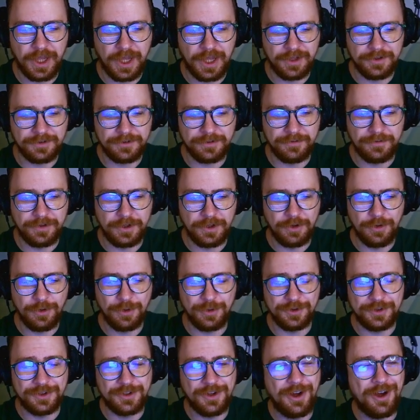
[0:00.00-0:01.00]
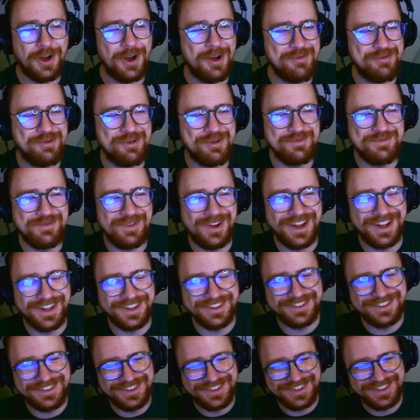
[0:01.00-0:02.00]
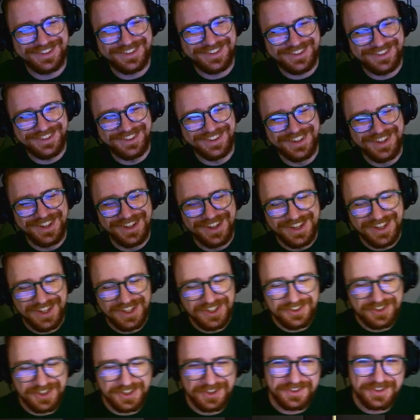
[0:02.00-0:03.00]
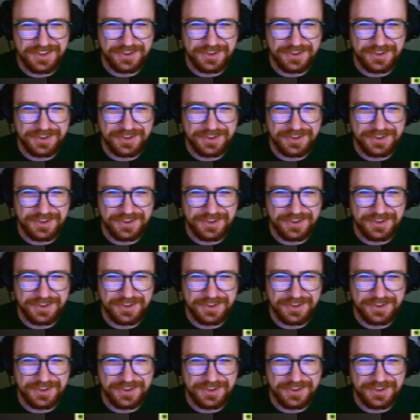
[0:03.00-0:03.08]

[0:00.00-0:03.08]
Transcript: case the vehicle is compromised. Just as